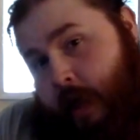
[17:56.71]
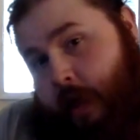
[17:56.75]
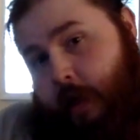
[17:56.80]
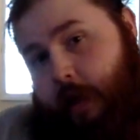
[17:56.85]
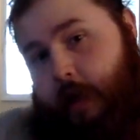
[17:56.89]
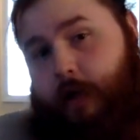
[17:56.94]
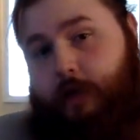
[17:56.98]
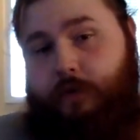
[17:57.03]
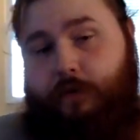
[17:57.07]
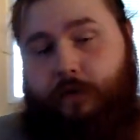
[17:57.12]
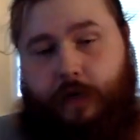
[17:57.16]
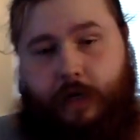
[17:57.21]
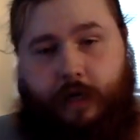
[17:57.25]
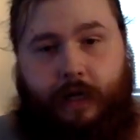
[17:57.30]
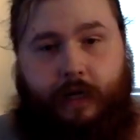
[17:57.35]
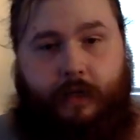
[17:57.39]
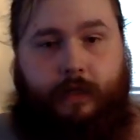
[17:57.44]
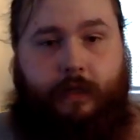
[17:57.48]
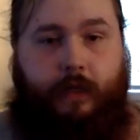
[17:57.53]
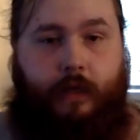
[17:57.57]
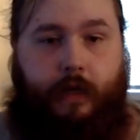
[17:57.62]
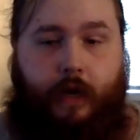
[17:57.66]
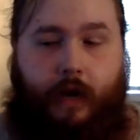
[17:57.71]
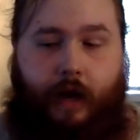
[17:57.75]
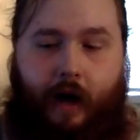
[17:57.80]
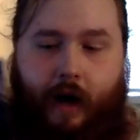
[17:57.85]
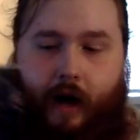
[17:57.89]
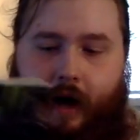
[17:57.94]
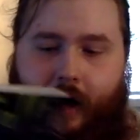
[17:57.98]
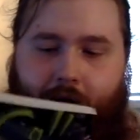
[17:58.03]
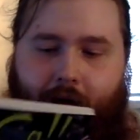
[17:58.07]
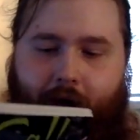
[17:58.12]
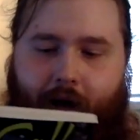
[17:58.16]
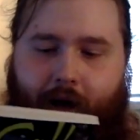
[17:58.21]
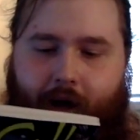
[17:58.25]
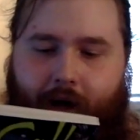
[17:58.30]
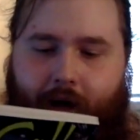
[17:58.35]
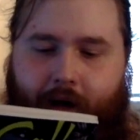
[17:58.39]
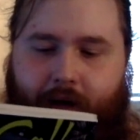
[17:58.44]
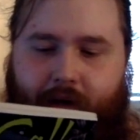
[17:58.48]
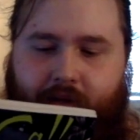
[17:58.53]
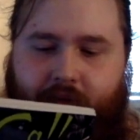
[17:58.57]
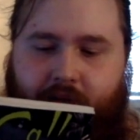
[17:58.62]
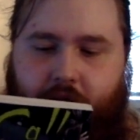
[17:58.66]
it is what it is.
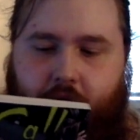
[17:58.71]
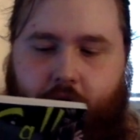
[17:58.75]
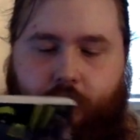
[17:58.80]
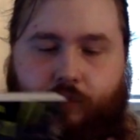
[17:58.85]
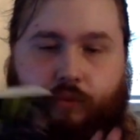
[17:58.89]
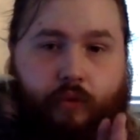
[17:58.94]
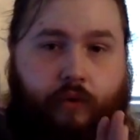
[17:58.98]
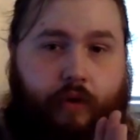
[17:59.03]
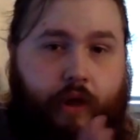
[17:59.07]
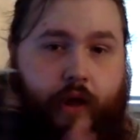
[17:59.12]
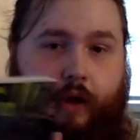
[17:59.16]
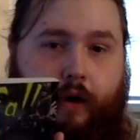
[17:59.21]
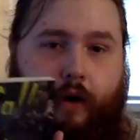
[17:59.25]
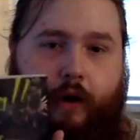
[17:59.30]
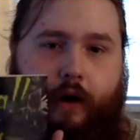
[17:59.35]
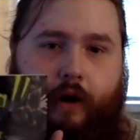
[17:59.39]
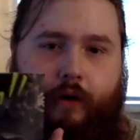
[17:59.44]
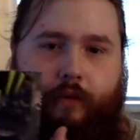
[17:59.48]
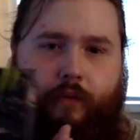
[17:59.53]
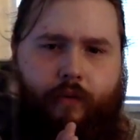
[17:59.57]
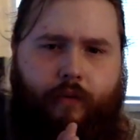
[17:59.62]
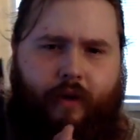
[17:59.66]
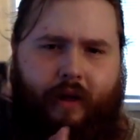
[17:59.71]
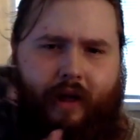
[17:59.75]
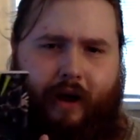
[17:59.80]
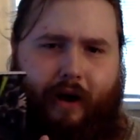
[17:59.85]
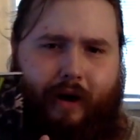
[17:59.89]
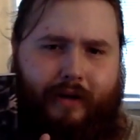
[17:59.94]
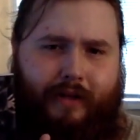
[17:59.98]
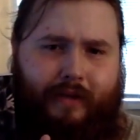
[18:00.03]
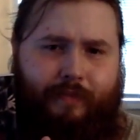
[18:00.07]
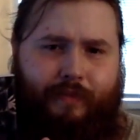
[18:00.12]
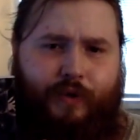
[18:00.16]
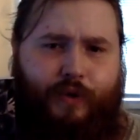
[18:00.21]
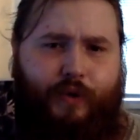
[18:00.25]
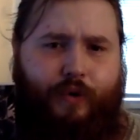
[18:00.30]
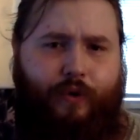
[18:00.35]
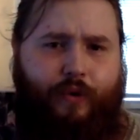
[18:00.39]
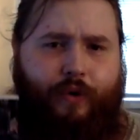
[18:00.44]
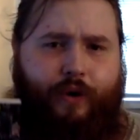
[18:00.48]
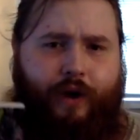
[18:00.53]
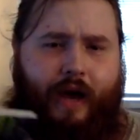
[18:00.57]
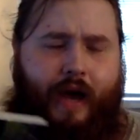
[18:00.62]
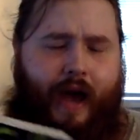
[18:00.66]
So really good, really awesome
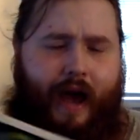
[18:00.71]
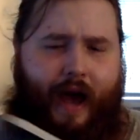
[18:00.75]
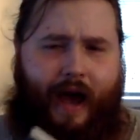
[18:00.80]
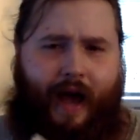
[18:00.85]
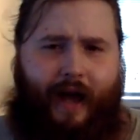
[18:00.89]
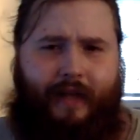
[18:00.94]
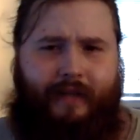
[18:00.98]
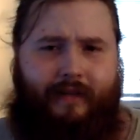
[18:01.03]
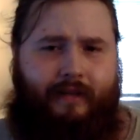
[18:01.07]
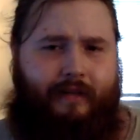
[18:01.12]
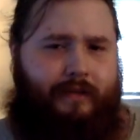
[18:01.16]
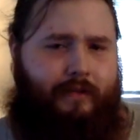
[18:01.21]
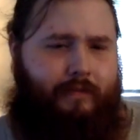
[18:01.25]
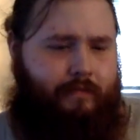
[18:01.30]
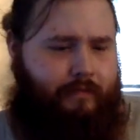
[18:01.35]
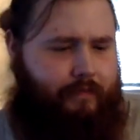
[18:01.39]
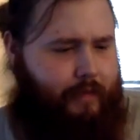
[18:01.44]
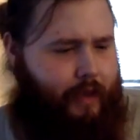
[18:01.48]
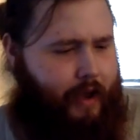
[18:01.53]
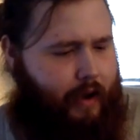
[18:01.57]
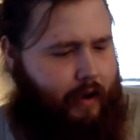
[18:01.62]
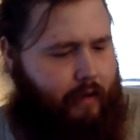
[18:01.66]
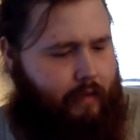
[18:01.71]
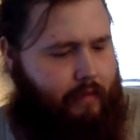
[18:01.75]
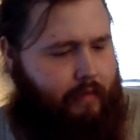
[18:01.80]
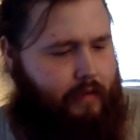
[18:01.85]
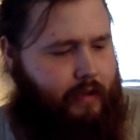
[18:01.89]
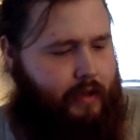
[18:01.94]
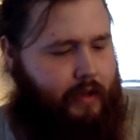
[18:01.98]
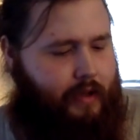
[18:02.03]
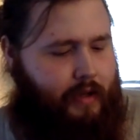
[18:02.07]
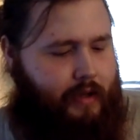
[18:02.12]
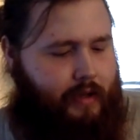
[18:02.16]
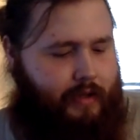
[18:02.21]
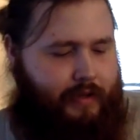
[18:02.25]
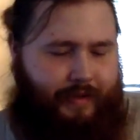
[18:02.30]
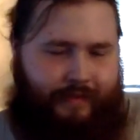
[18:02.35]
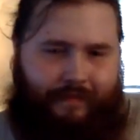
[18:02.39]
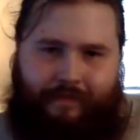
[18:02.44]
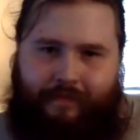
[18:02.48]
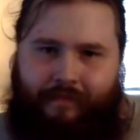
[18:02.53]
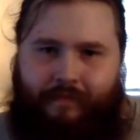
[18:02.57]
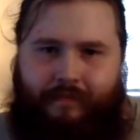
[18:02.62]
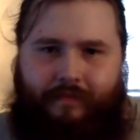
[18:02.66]
story, and,
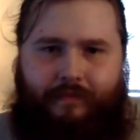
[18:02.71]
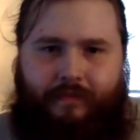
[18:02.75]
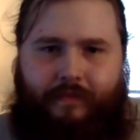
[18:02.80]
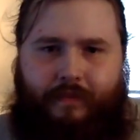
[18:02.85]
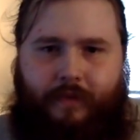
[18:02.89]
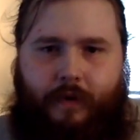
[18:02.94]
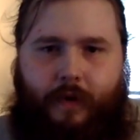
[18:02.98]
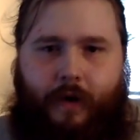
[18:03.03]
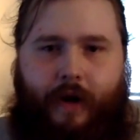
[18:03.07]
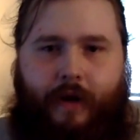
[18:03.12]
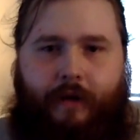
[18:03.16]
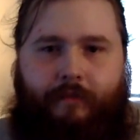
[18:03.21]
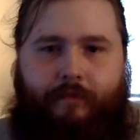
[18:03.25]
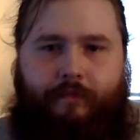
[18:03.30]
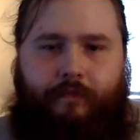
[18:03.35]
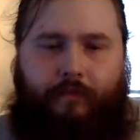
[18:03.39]
it's great.